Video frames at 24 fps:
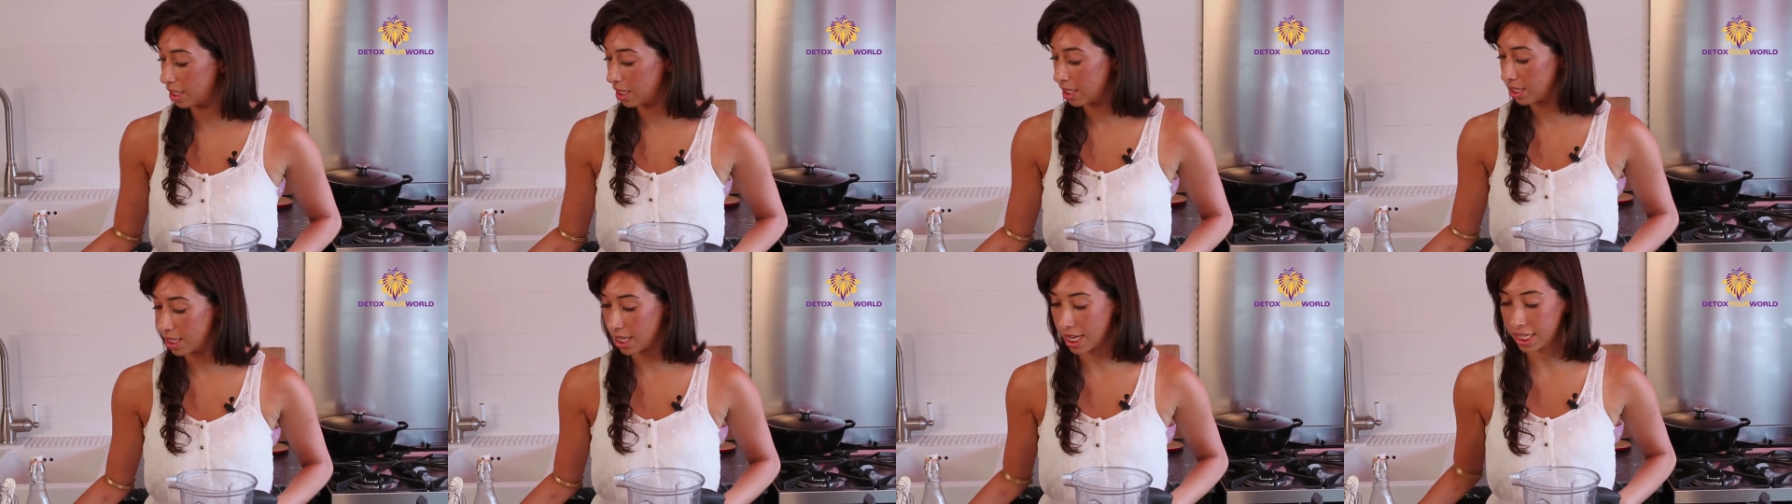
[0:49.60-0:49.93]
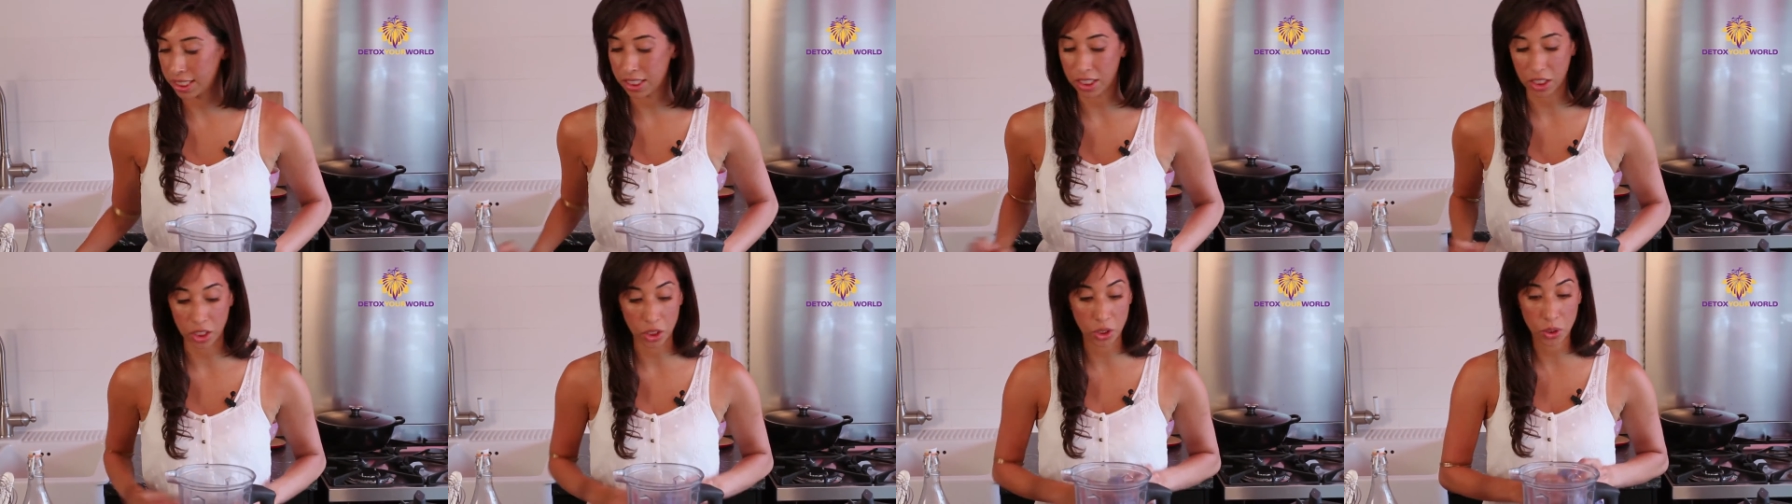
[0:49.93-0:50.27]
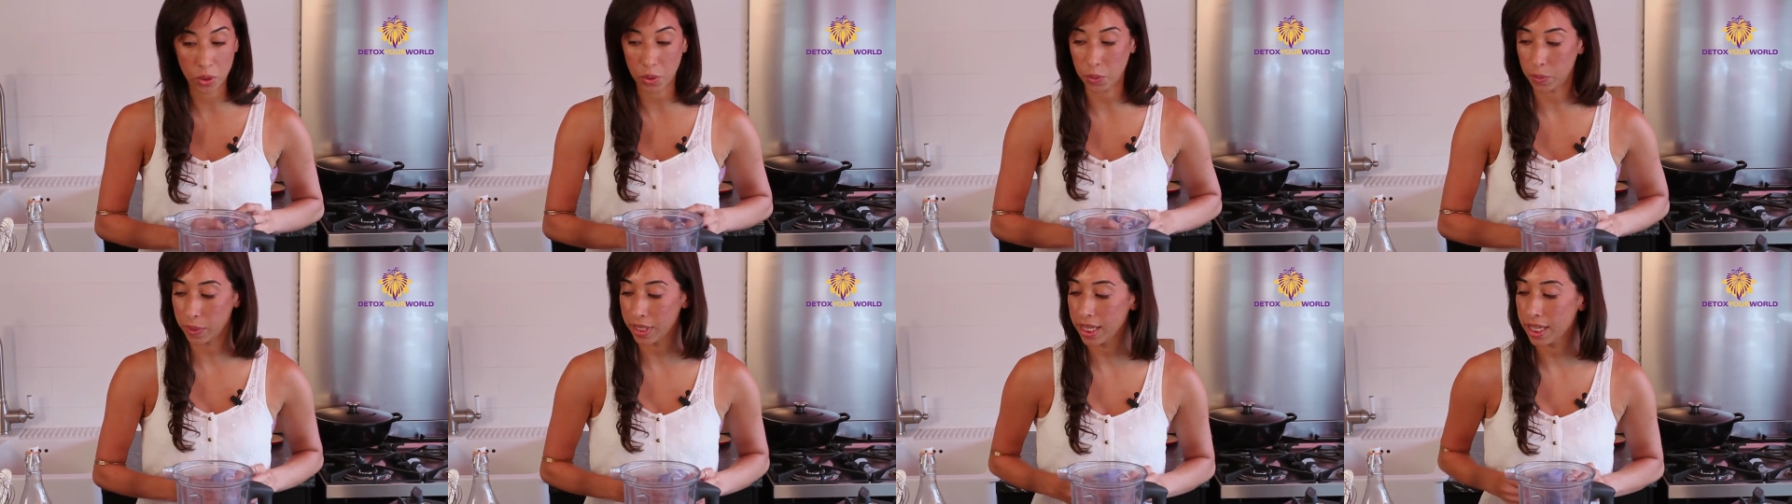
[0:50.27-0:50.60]
Nice and
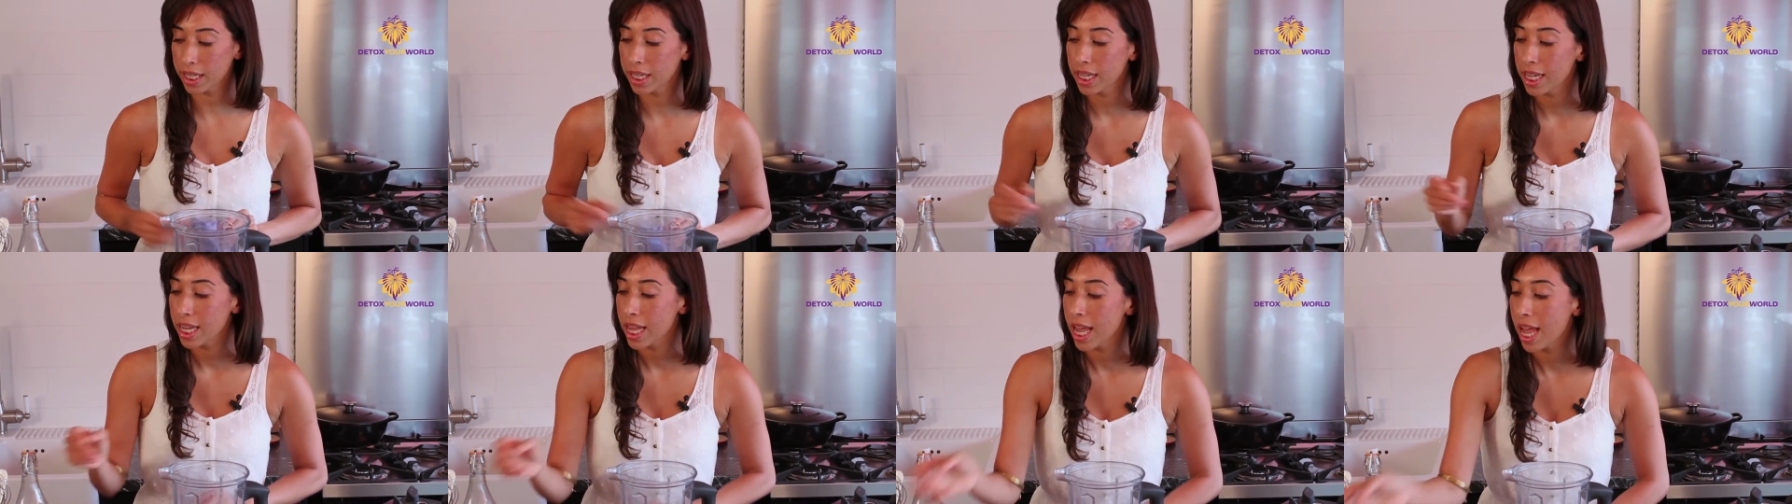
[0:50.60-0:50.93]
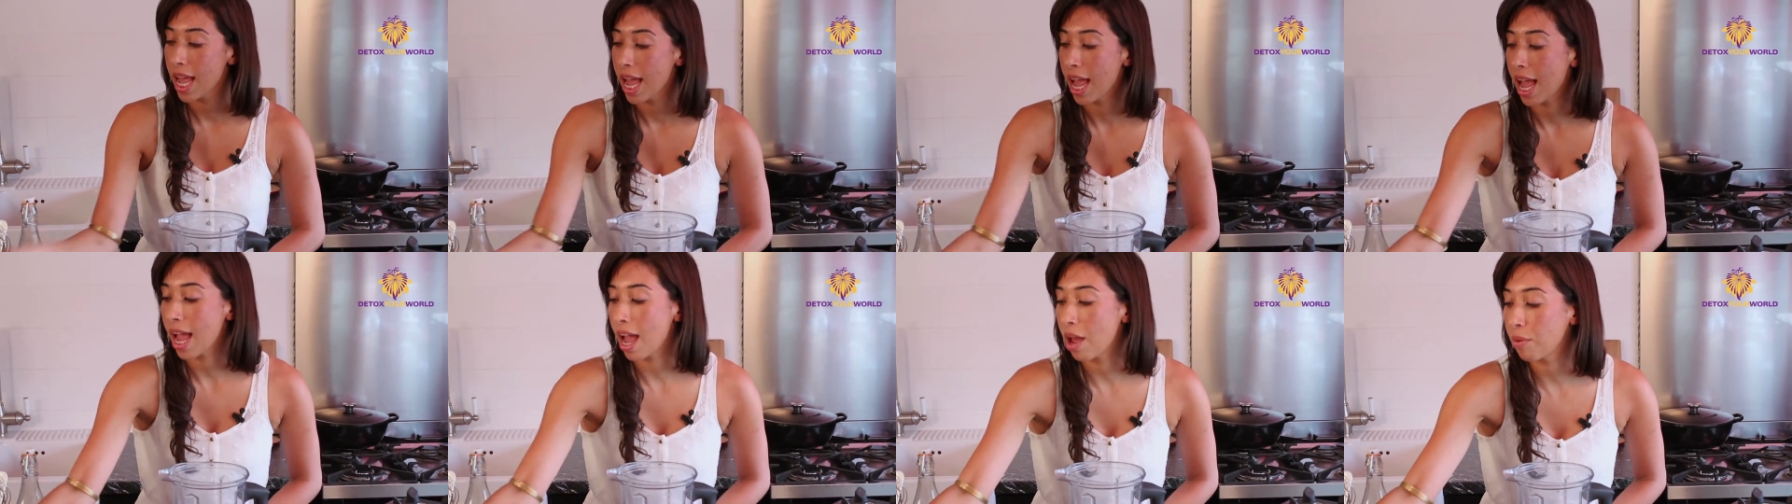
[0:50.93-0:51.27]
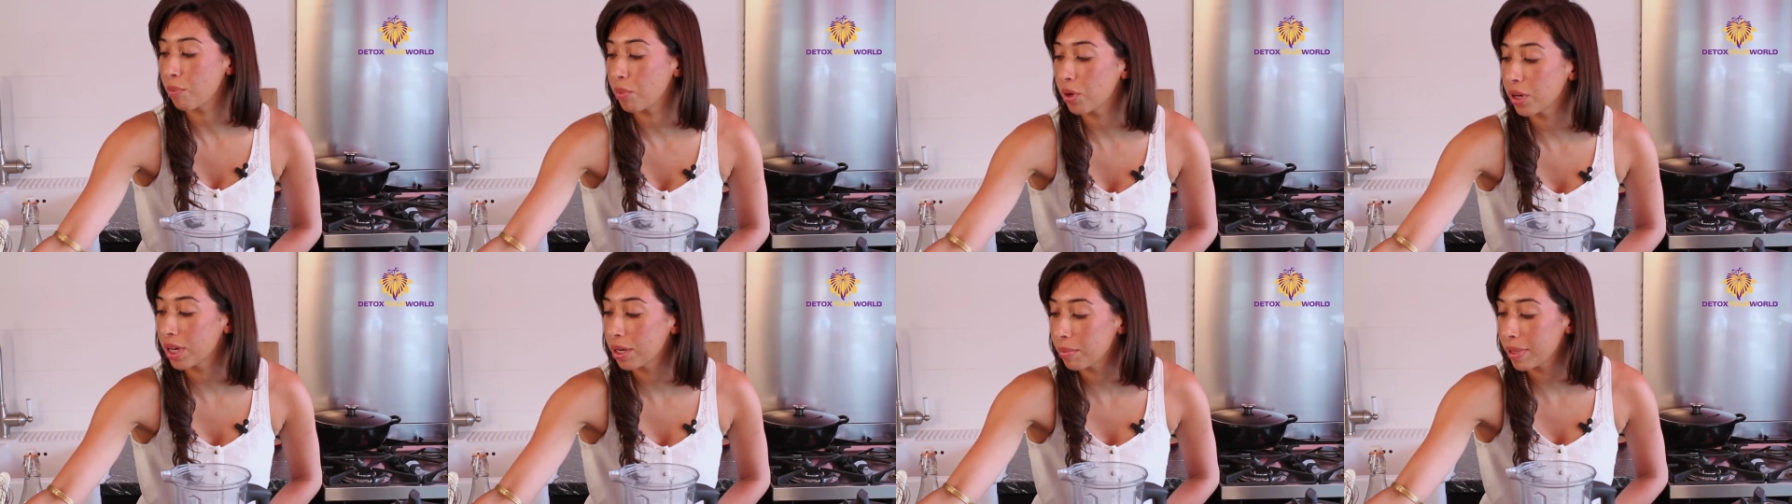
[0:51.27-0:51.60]
gooey.
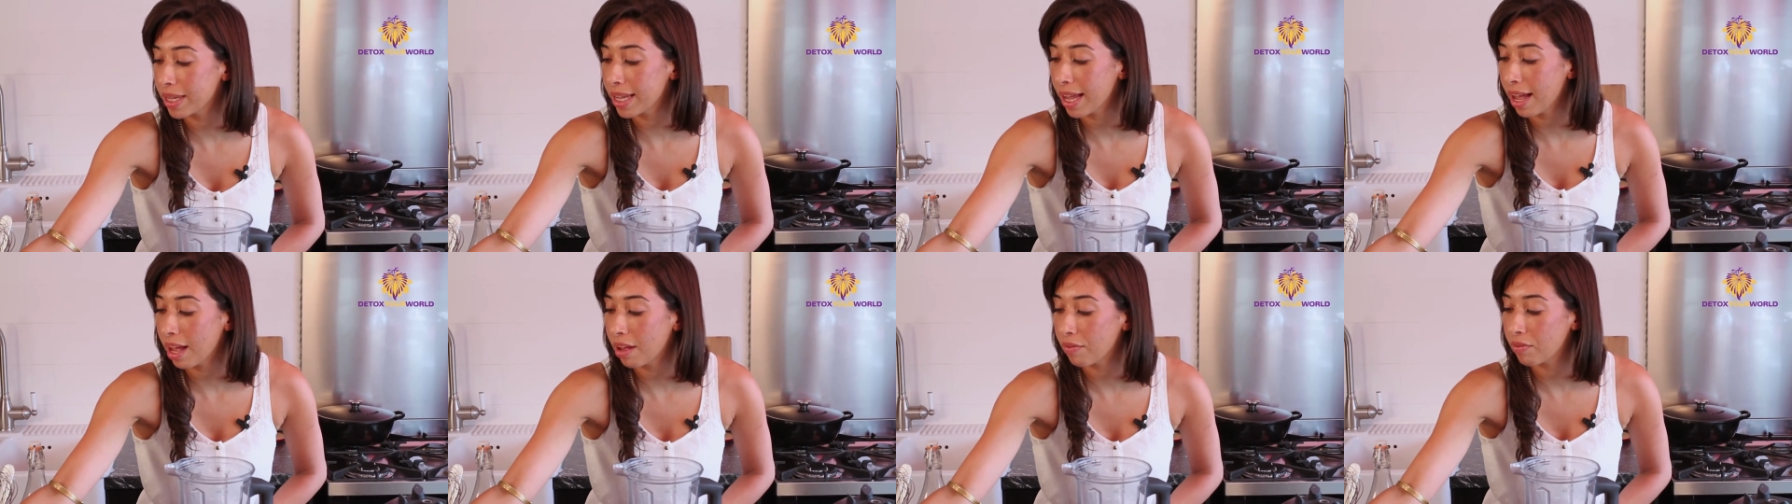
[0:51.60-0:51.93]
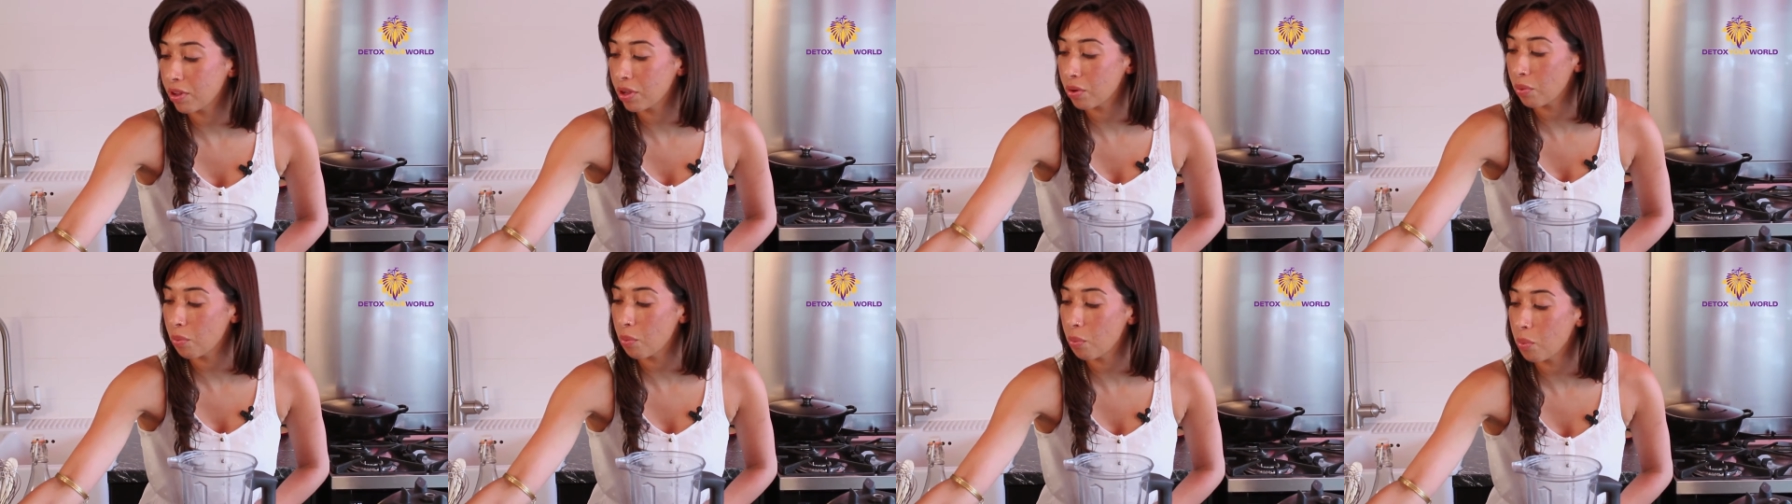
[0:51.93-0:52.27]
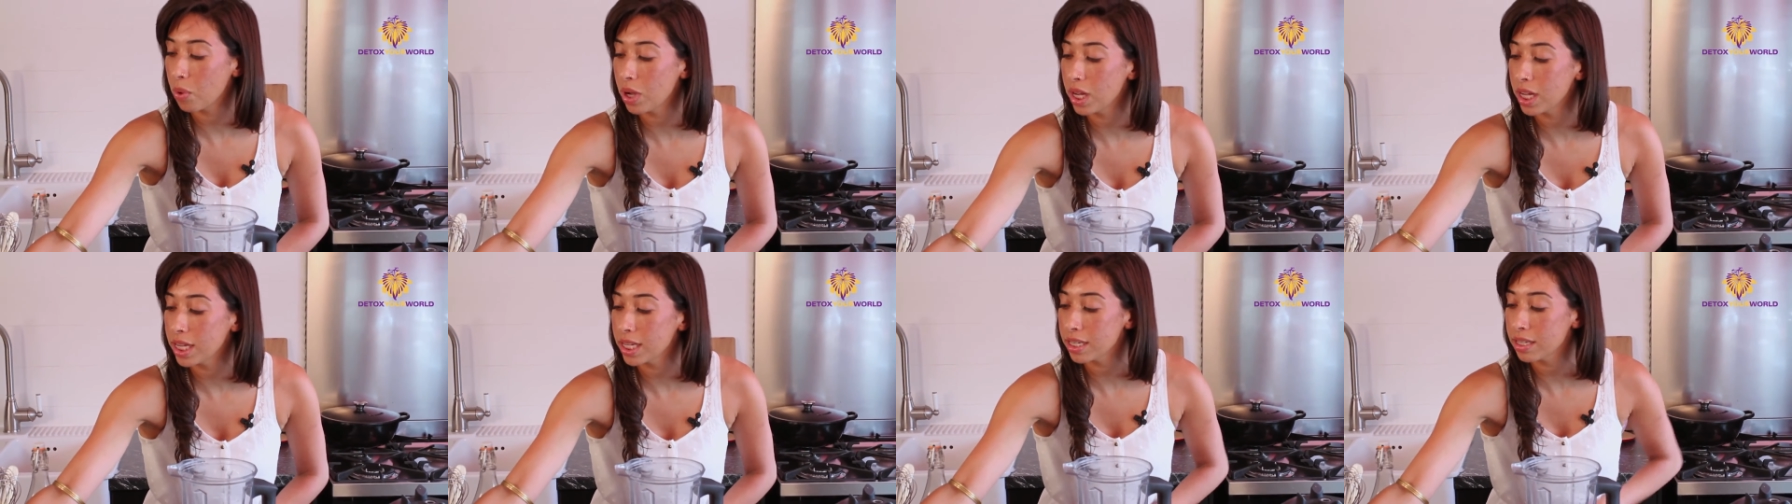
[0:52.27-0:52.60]
And we're going to be having
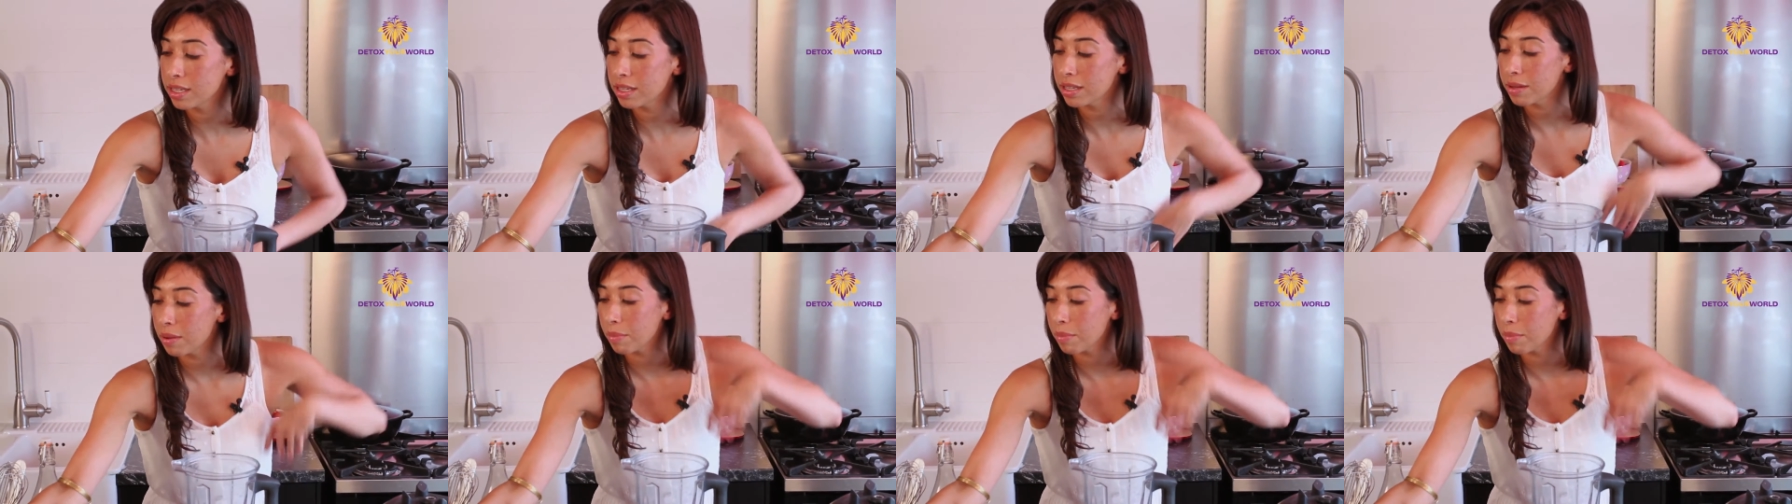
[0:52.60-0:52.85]
one